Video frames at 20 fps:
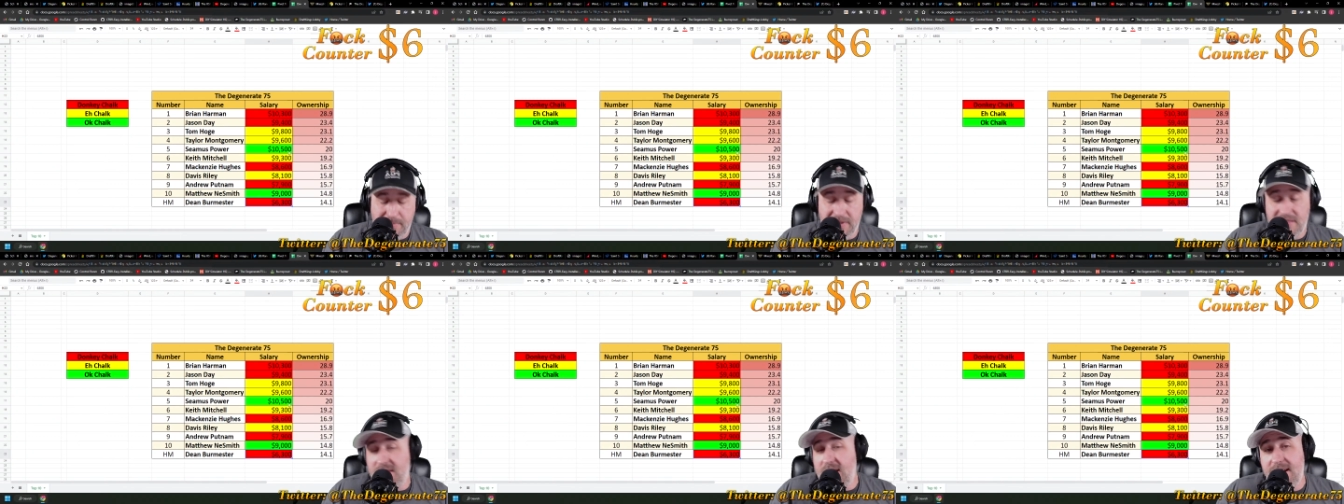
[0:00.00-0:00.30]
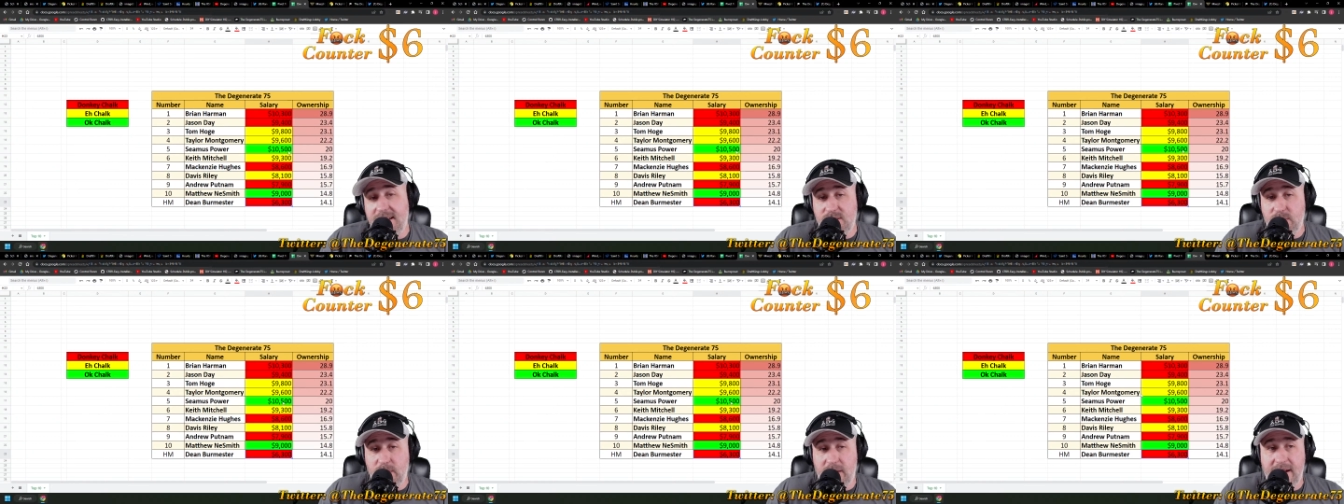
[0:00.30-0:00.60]
But that
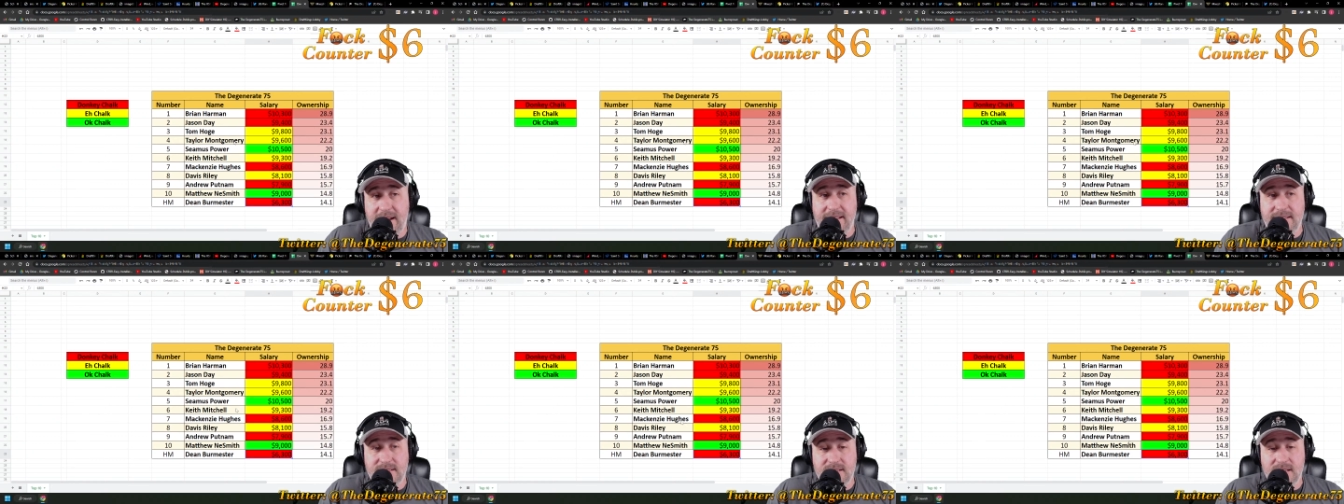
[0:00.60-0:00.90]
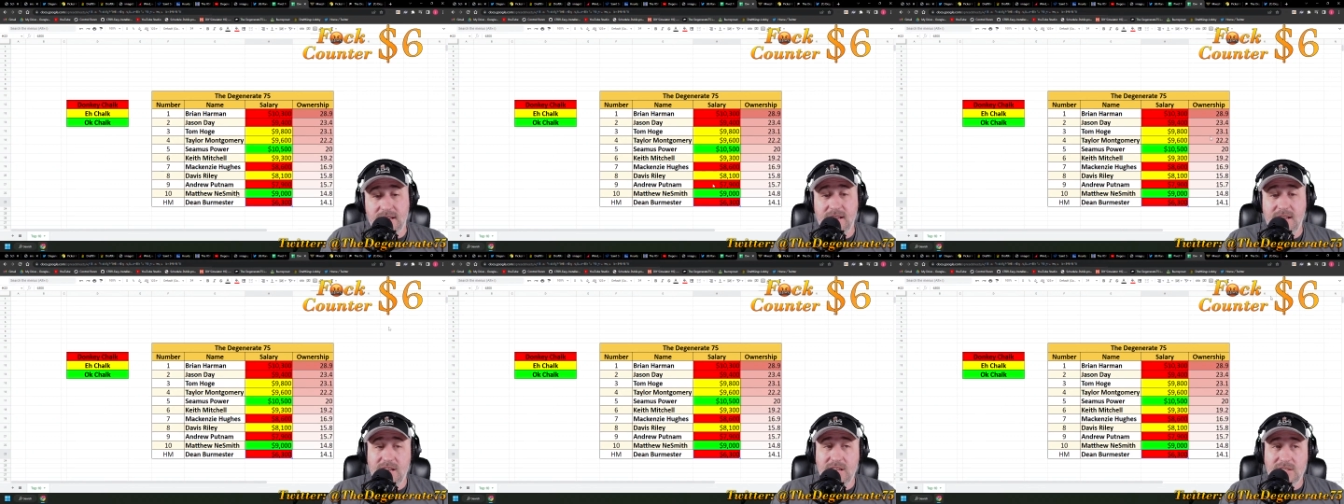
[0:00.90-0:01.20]
is what it is.
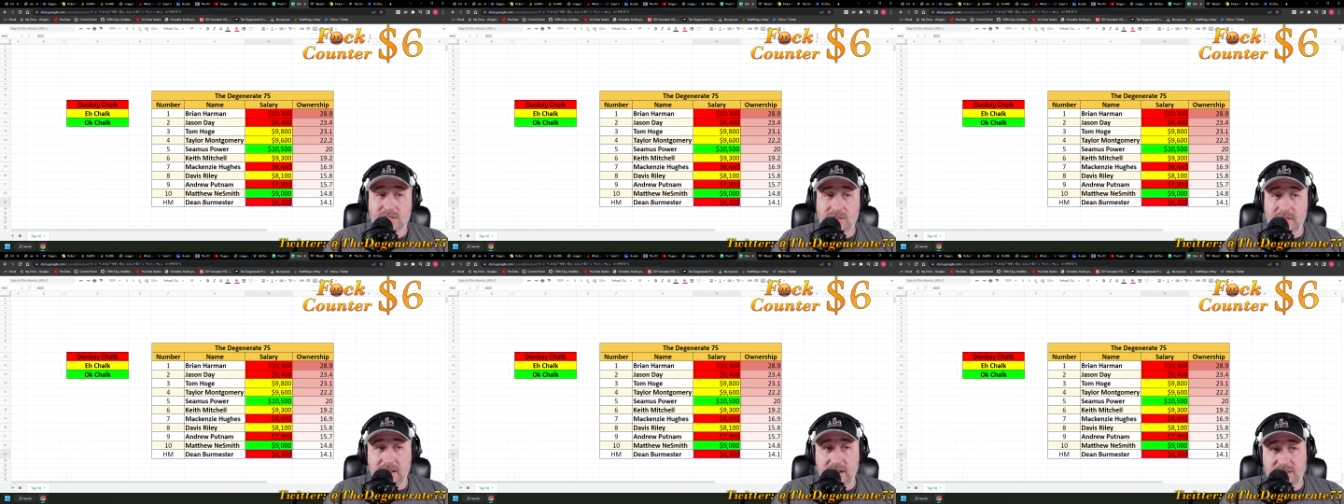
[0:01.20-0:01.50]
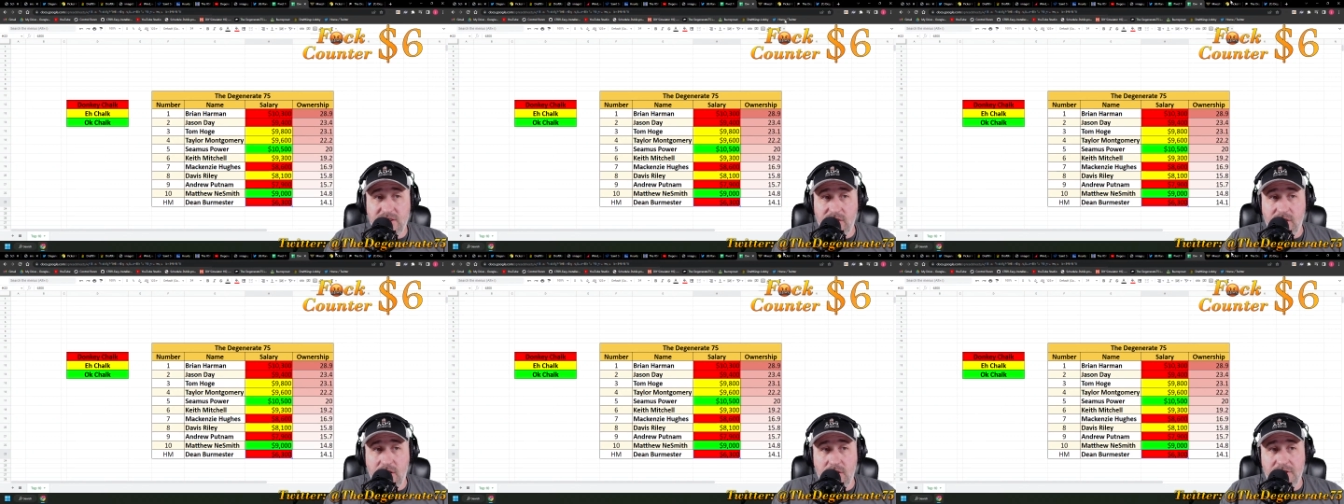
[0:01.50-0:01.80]
So
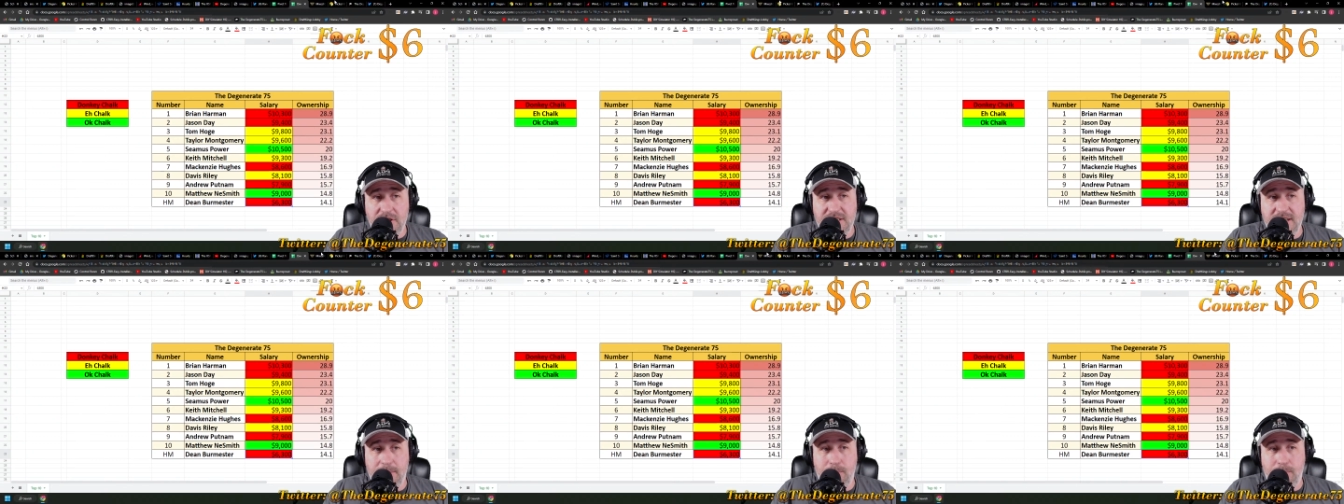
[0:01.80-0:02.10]
there's your ownership.